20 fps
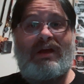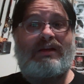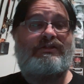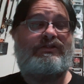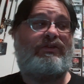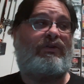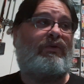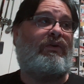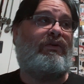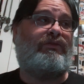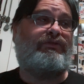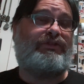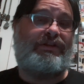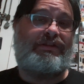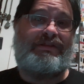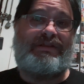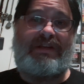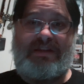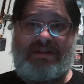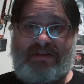So I'll
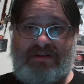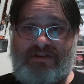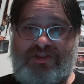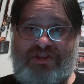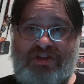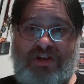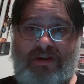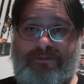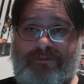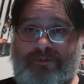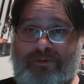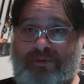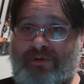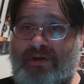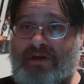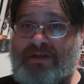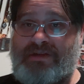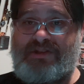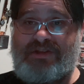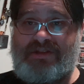just hit shuffle
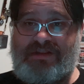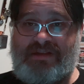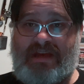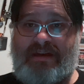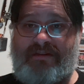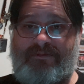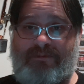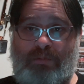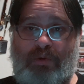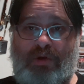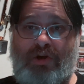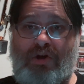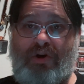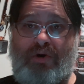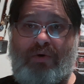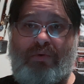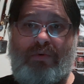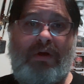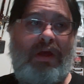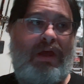and just have them
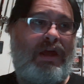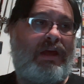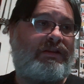go.